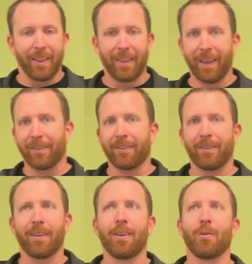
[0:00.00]

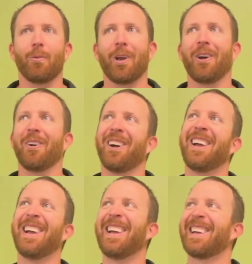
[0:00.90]
This will
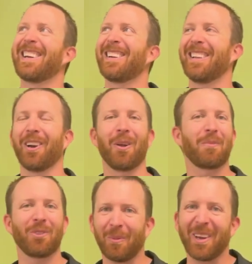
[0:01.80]
clear up
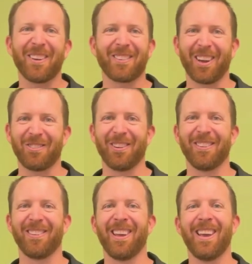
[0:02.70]
so many
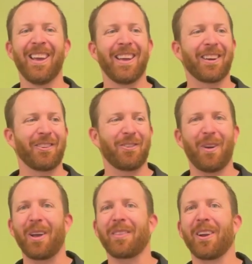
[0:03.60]
discussions because you're
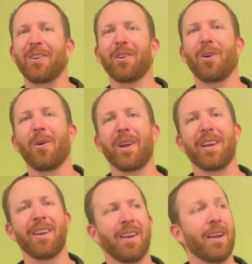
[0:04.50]
out there and you're going,
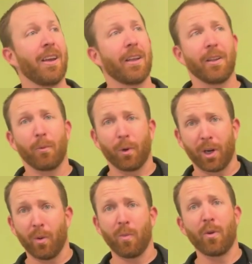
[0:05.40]
we're going
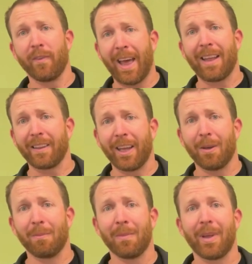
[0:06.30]
to remove that
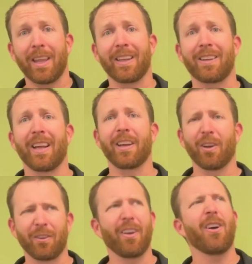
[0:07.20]
limb. And the client
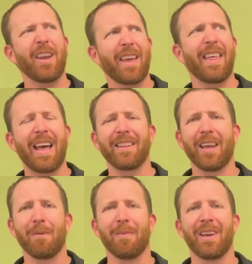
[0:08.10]
goes, oh yeah, that
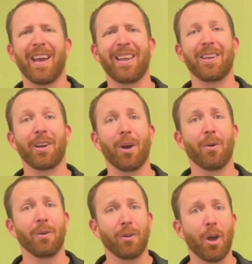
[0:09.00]
limb. And you
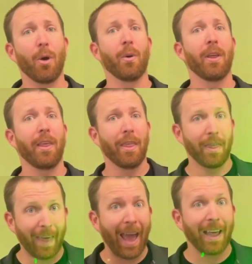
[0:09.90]
go, no,
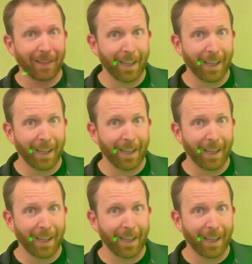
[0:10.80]
that